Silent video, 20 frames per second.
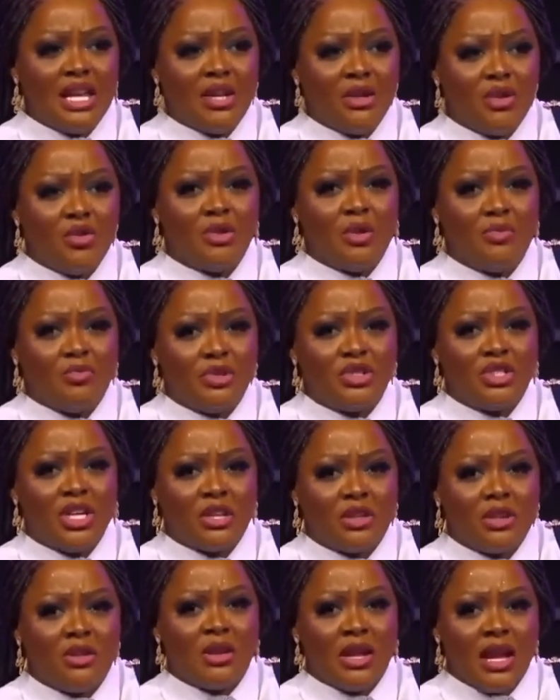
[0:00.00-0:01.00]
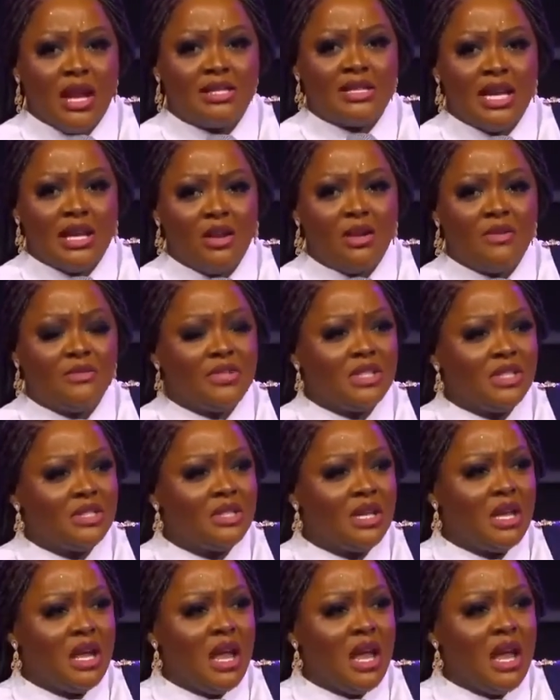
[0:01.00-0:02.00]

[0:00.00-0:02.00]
Thank you, the projector guys, I love this.